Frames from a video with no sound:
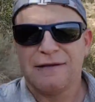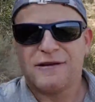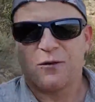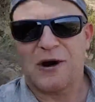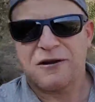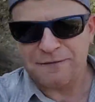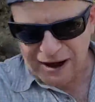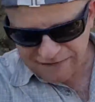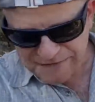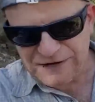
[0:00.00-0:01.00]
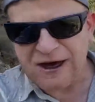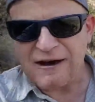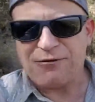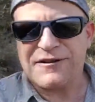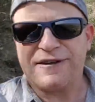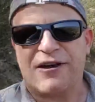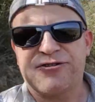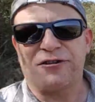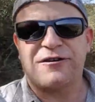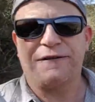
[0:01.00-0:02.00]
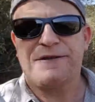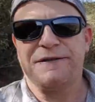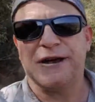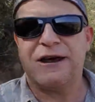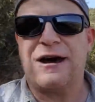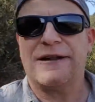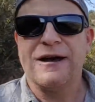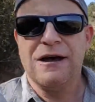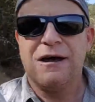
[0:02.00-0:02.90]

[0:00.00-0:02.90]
This is one of my favorite sections of the vineyard,